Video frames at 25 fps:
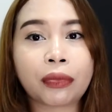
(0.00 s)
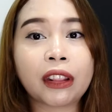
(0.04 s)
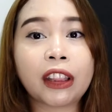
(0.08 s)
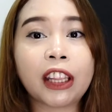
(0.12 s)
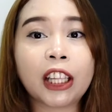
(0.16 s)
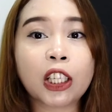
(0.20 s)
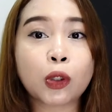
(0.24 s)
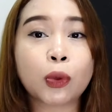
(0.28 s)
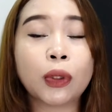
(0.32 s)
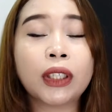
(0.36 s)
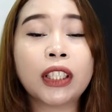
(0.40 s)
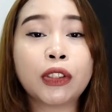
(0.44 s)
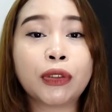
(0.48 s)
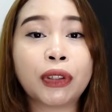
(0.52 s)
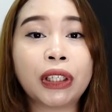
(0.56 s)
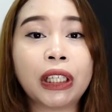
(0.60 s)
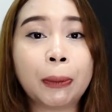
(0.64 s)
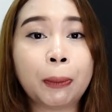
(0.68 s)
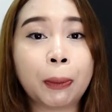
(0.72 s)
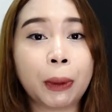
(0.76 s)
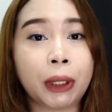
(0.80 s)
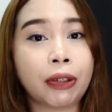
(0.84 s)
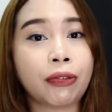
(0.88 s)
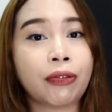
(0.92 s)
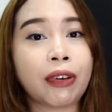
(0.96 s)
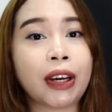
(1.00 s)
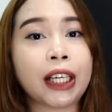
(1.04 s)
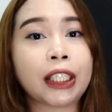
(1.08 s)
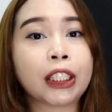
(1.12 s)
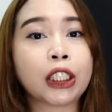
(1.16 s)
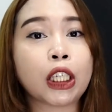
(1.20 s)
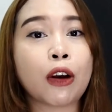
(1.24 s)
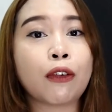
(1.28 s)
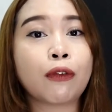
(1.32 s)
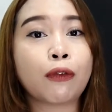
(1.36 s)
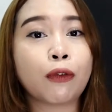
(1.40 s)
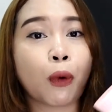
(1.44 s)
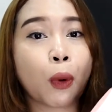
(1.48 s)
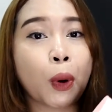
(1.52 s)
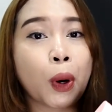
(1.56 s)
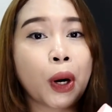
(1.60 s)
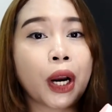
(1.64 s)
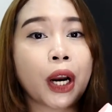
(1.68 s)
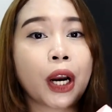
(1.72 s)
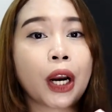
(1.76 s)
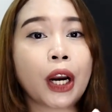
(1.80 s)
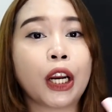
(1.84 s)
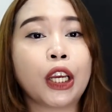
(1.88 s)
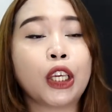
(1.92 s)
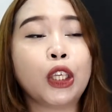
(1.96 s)
This one is really perfect
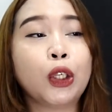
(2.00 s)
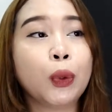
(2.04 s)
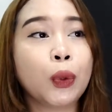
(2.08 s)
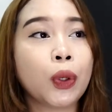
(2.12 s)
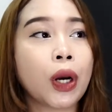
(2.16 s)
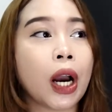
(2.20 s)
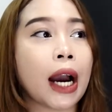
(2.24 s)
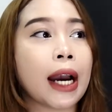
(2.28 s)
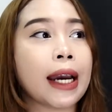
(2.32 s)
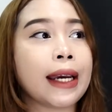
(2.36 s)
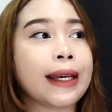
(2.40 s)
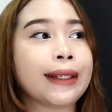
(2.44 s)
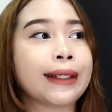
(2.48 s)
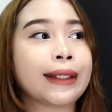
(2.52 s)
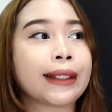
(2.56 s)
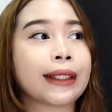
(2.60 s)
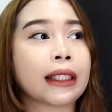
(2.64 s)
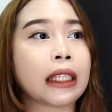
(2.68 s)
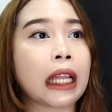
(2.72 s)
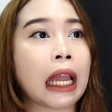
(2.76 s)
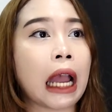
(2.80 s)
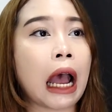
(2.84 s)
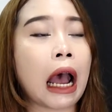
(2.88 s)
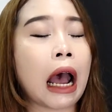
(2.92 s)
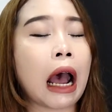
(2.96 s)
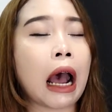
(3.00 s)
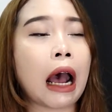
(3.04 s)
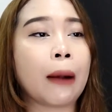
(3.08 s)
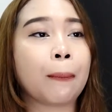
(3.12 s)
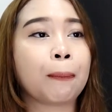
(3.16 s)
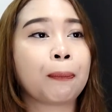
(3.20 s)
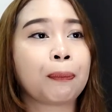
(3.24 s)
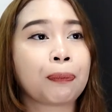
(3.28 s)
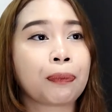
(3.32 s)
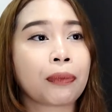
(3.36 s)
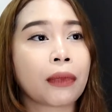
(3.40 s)
for you guys na